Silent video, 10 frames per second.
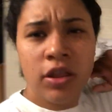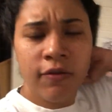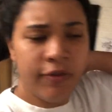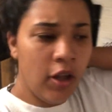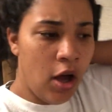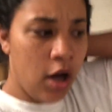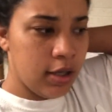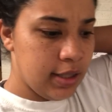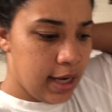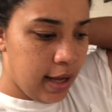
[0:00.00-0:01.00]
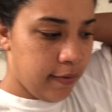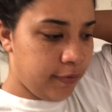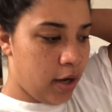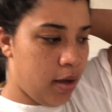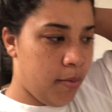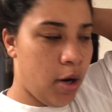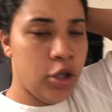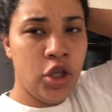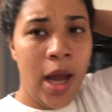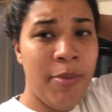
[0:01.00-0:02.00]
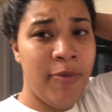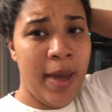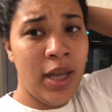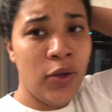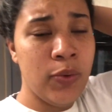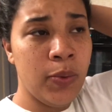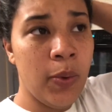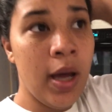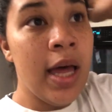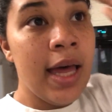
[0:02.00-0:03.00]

the vlog today from our tribe of many who